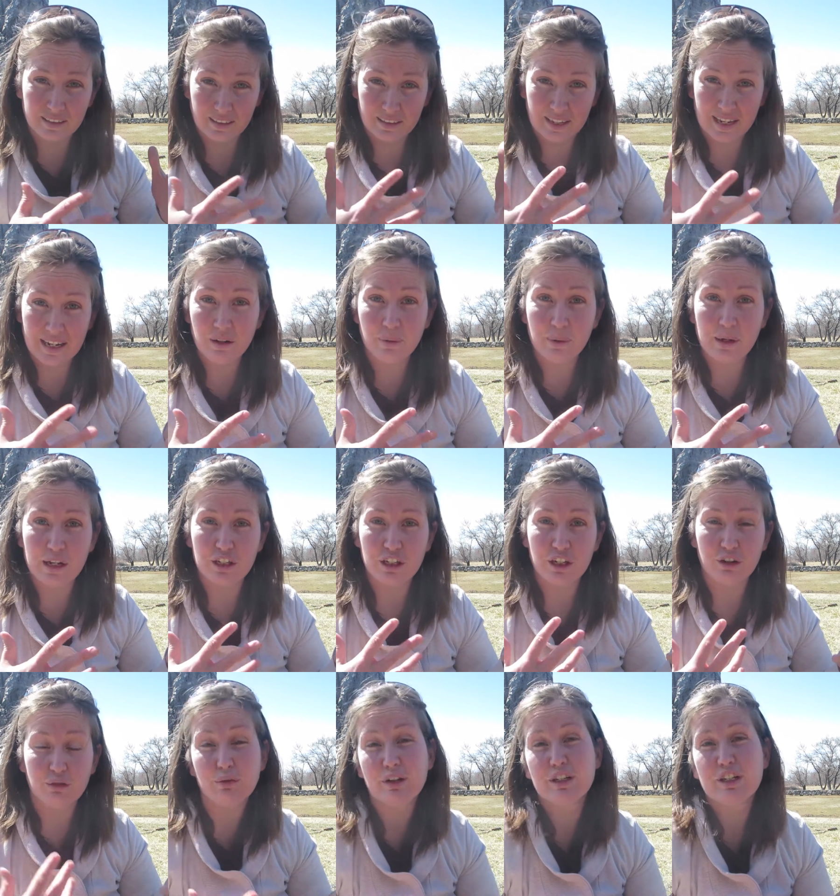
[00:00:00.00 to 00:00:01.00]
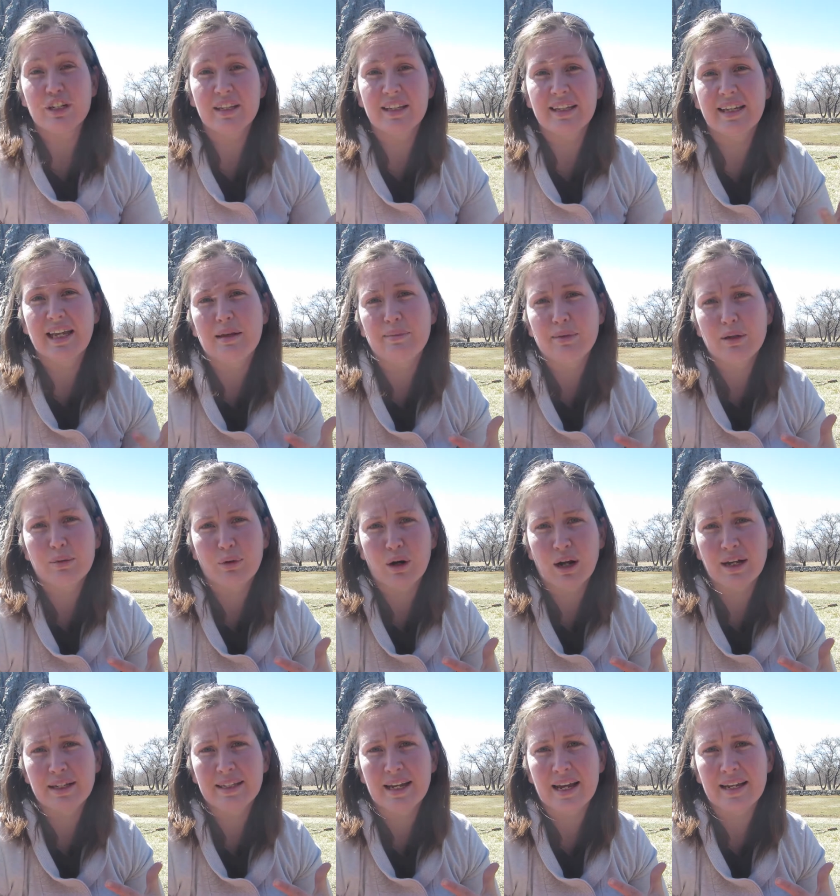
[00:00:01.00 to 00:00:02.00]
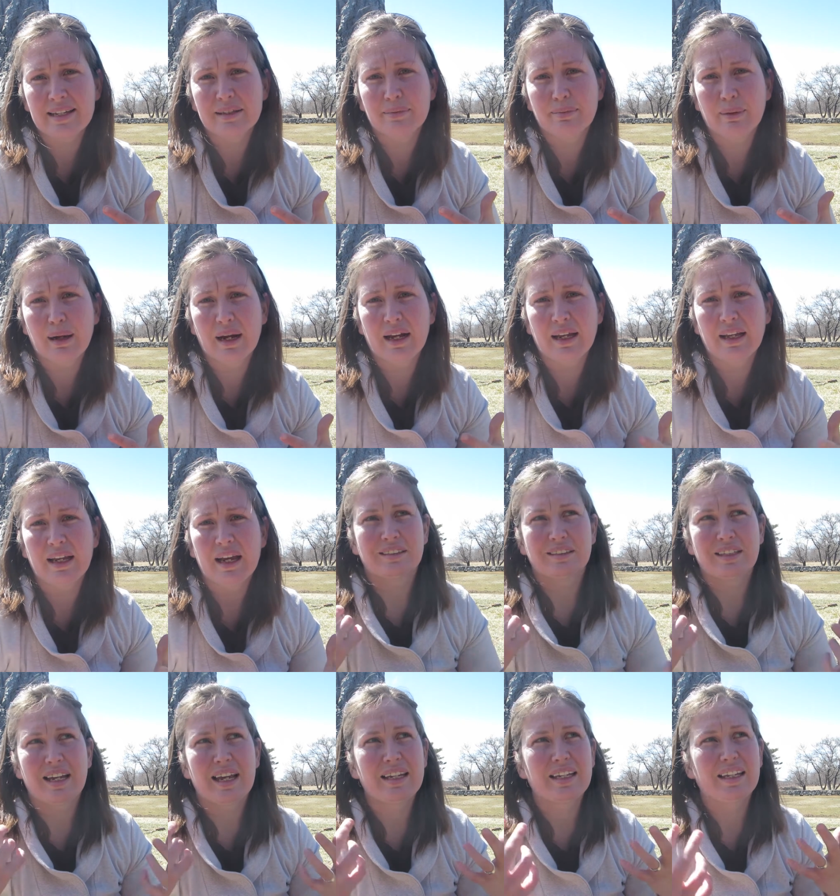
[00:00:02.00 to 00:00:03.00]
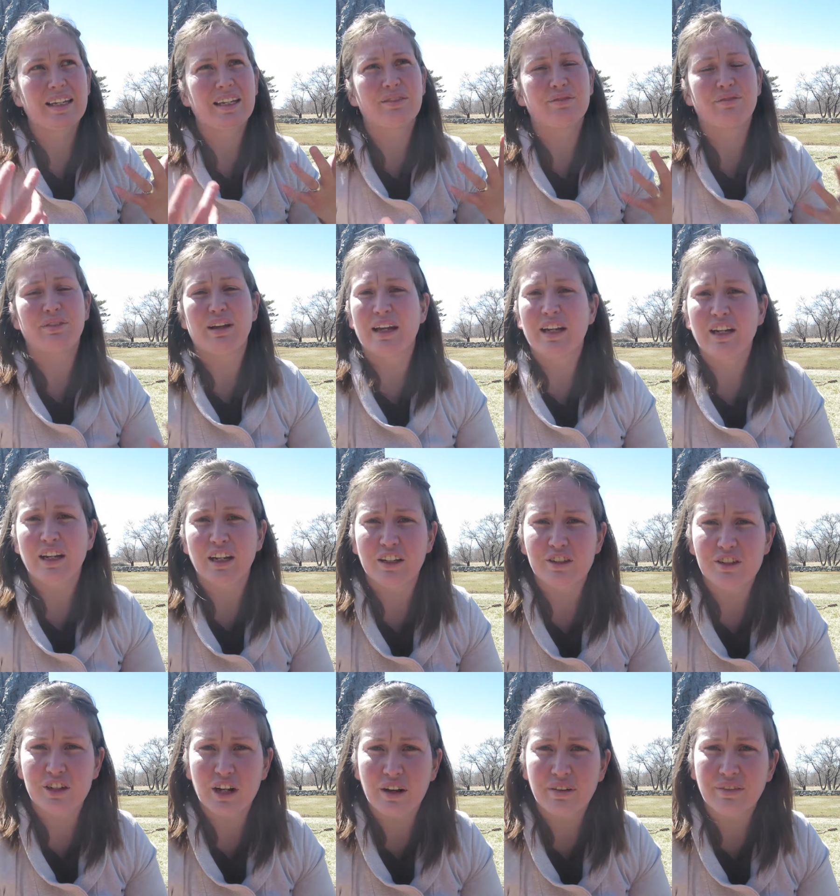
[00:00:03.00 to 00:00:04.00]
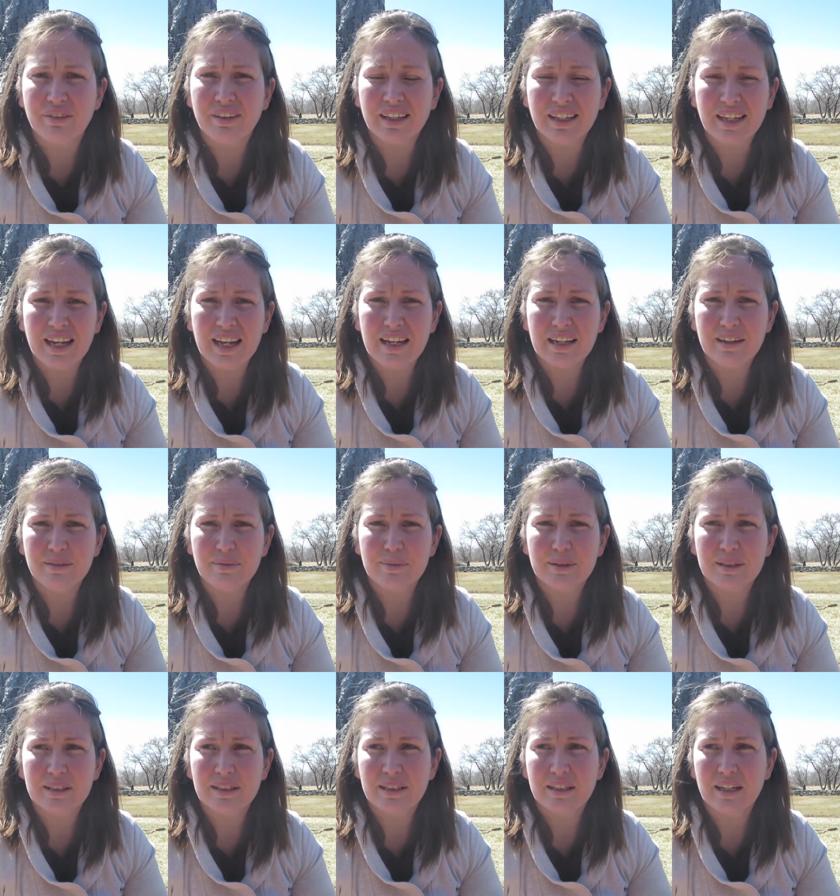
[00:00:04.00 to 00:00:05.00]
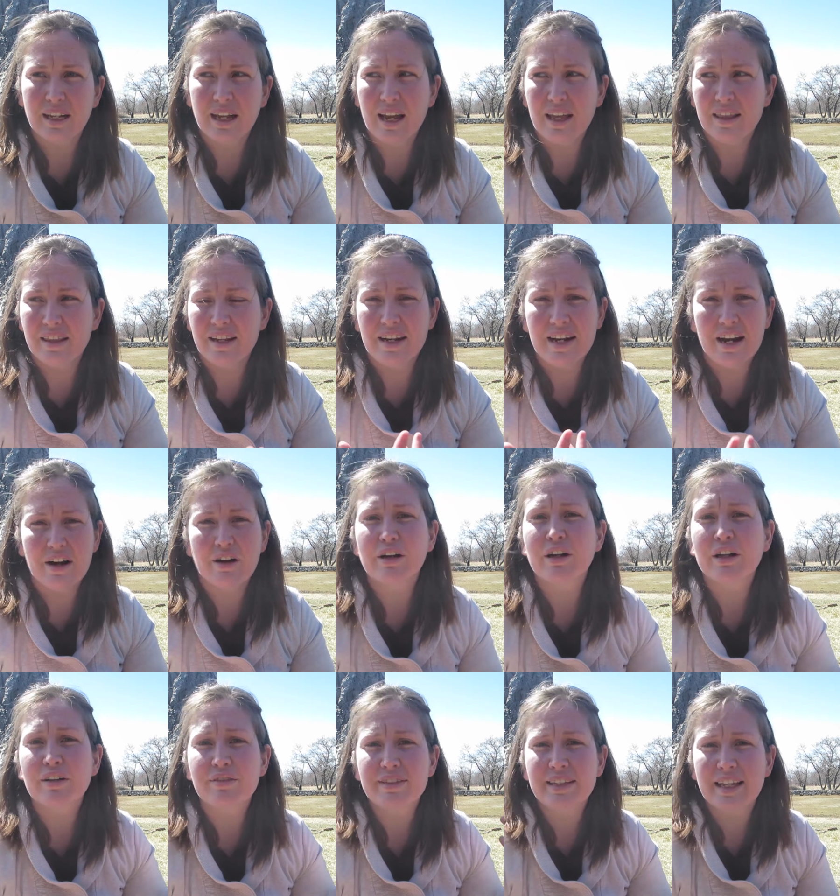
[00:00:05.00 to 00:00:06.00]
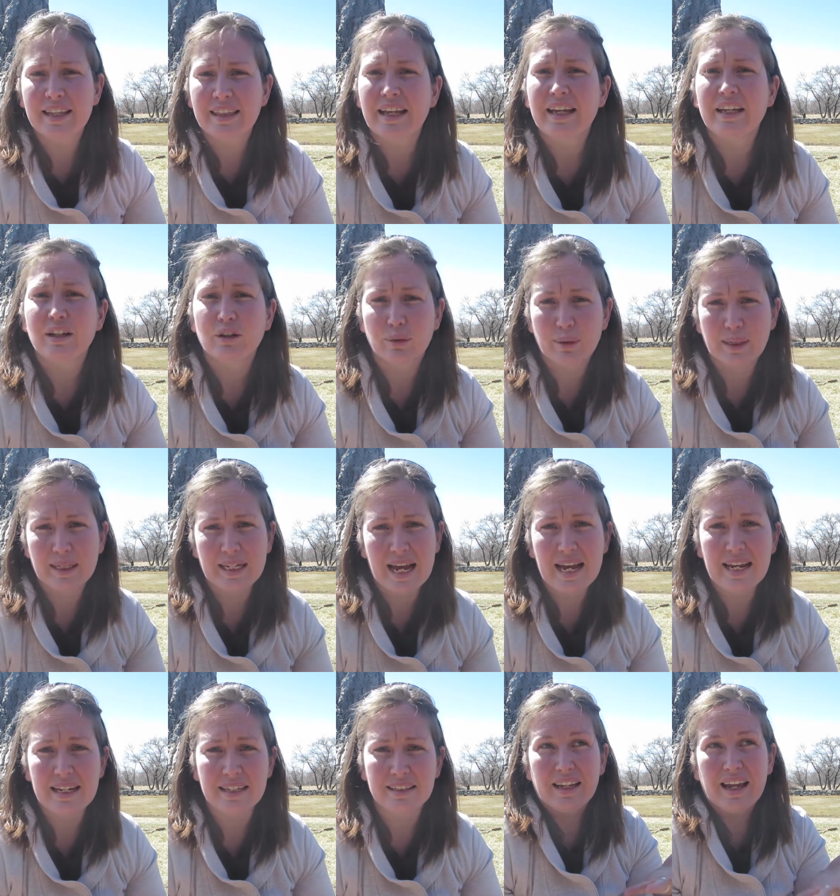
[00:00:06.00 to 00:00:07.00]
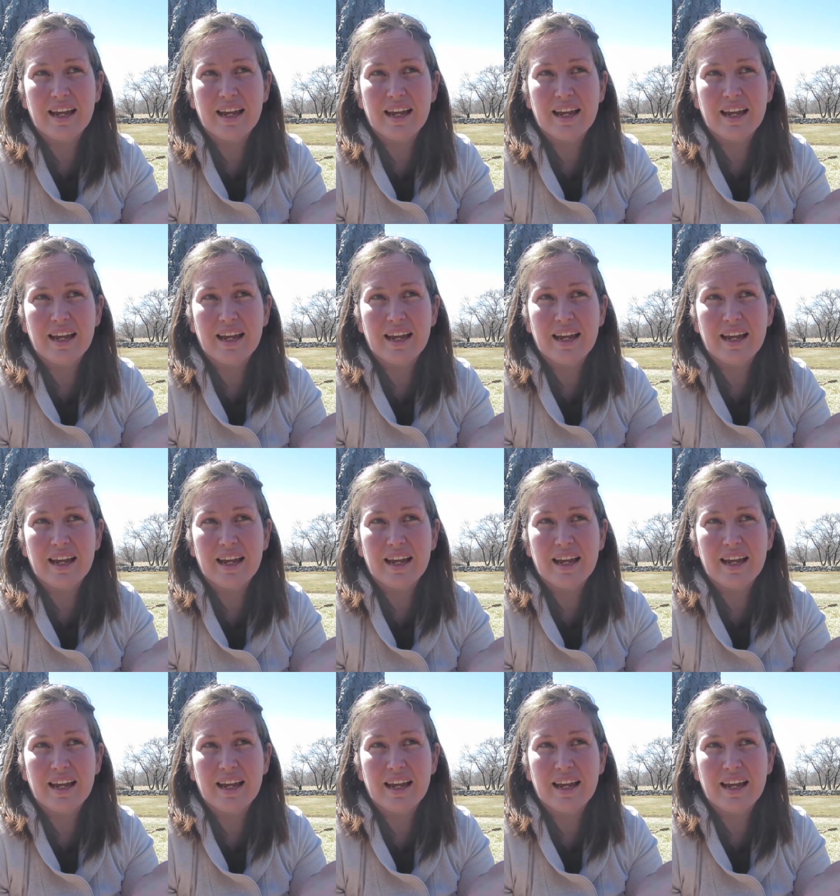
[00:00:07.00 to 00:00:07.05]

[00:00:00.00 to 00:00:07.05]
language enriches the gaming process by taking advantage of the game's and the narratives that they create.